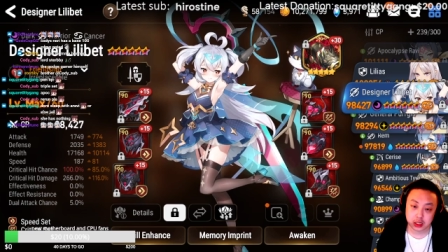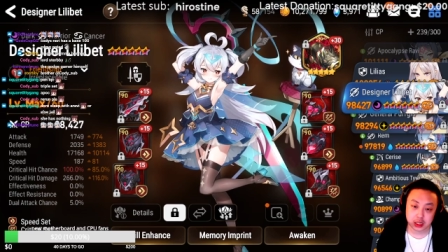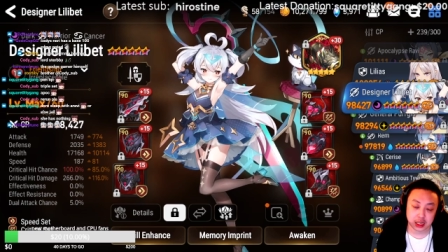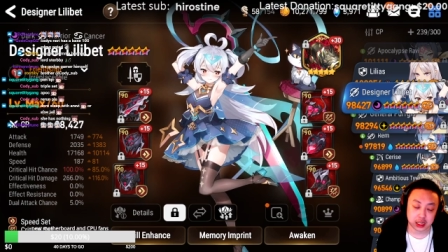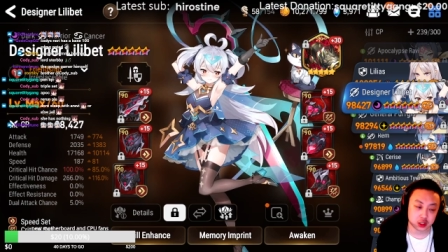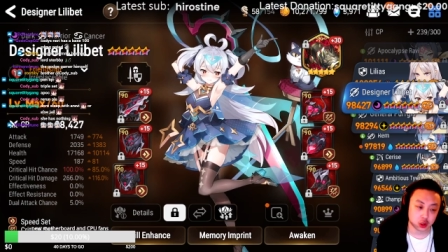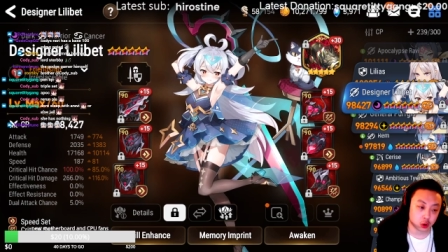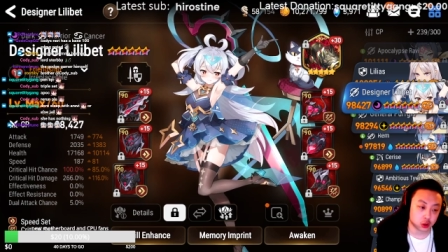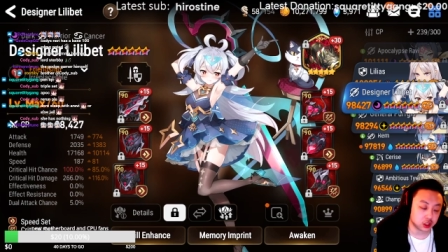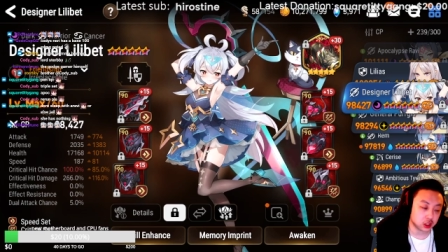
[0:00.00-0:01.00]
has
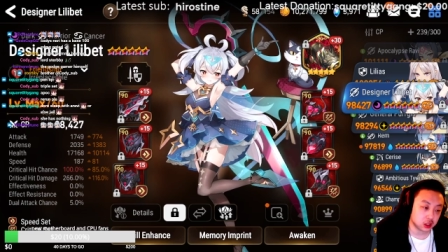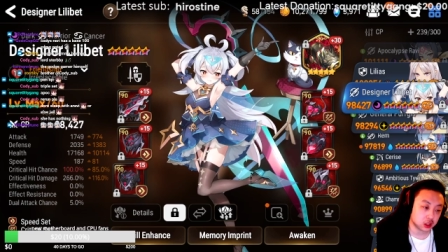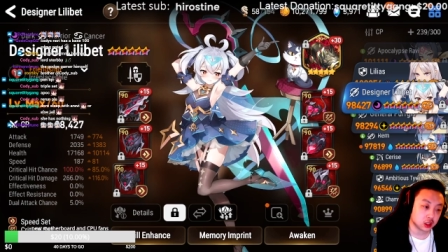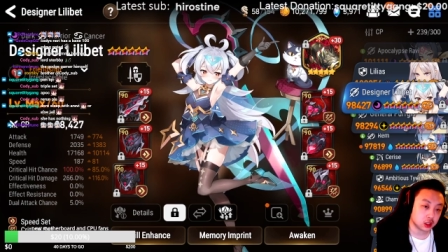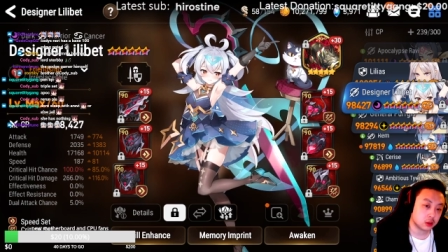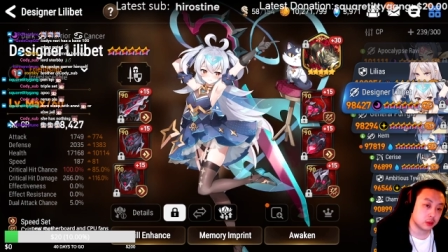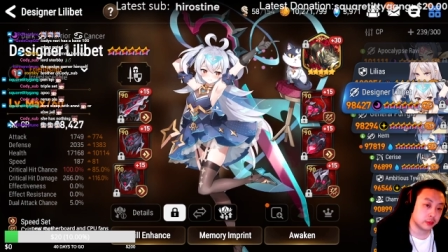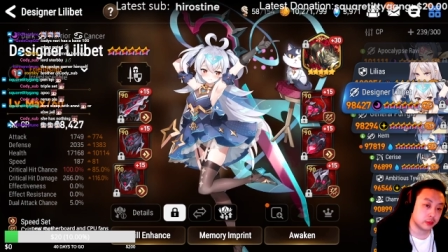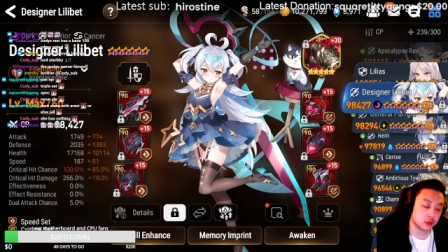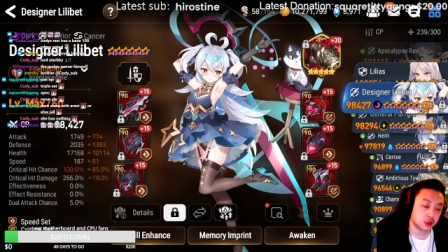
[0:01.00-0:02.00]
already
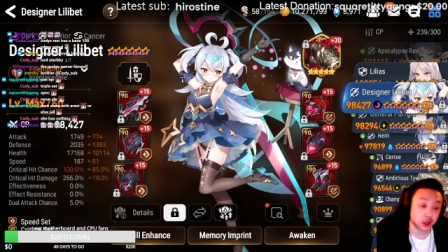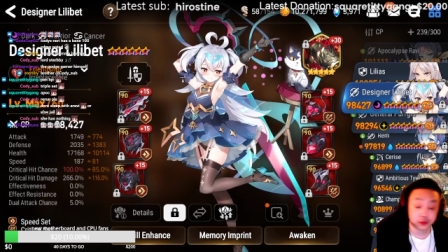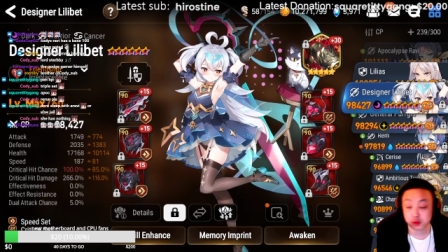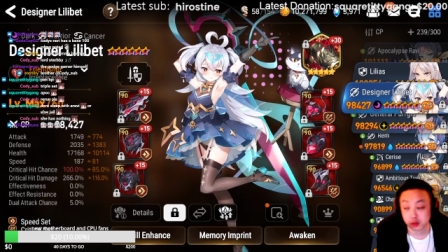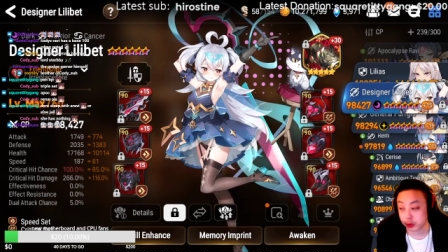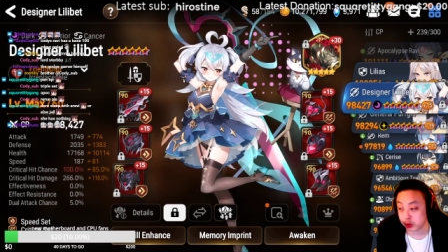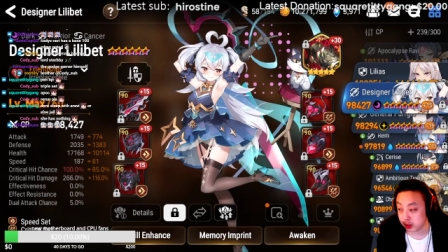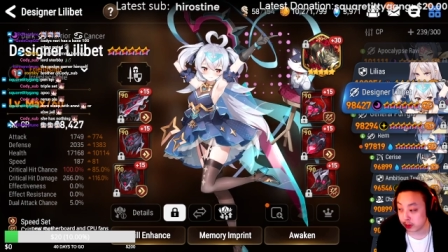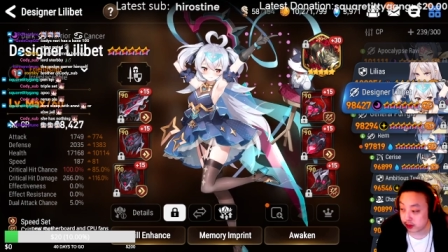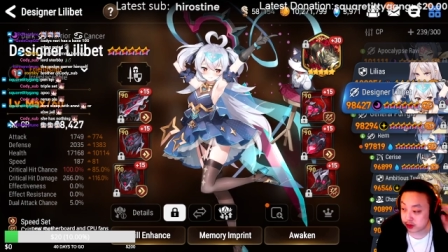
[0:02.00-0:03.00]
suffered from their
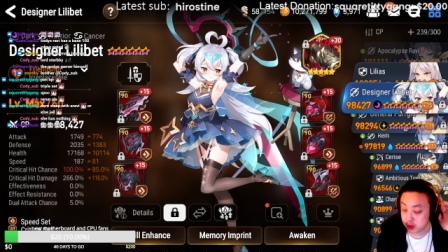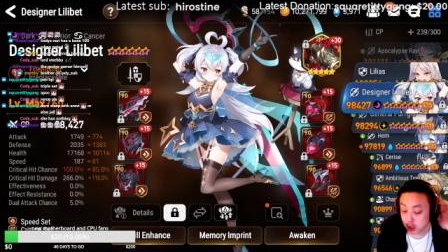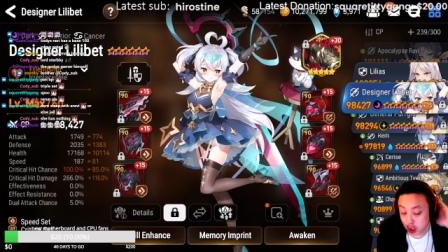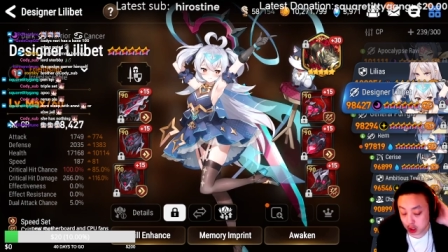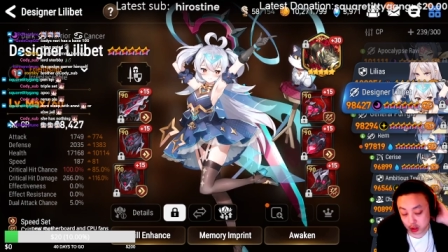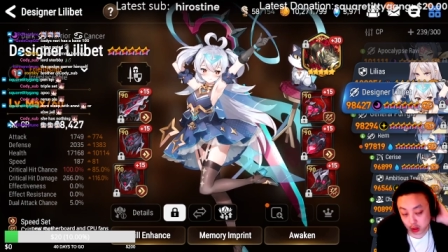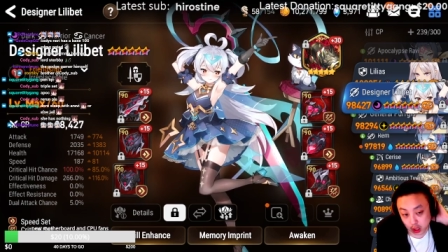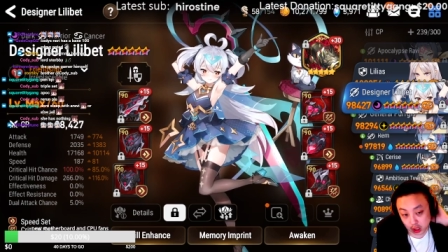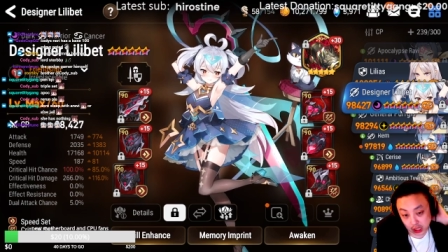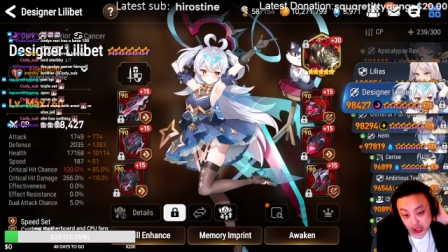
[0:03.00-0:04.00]
debuffs. So
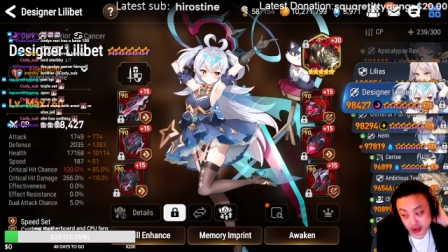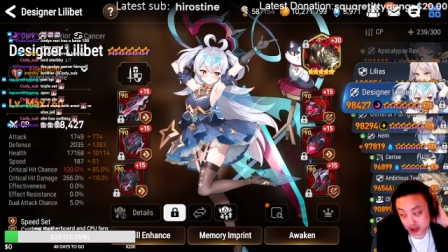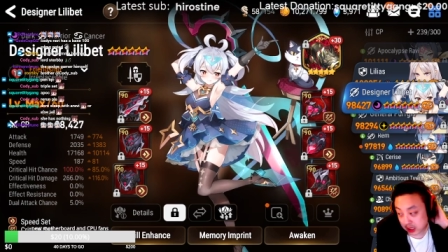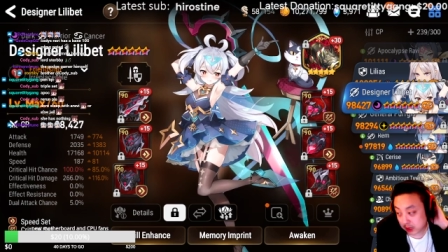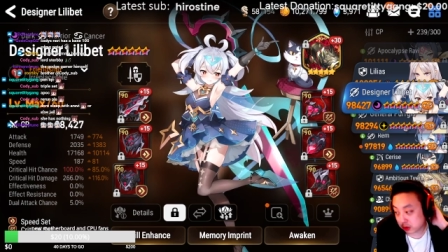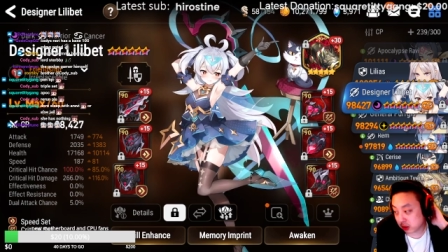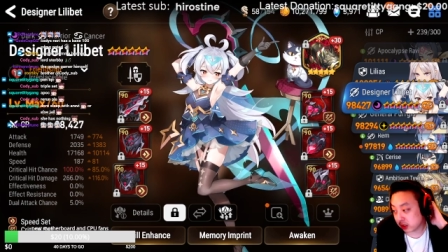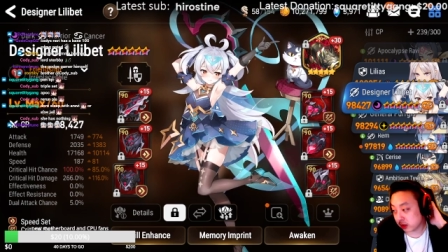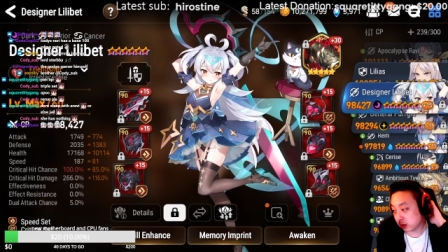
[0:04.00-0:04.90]
a lot of the times, right,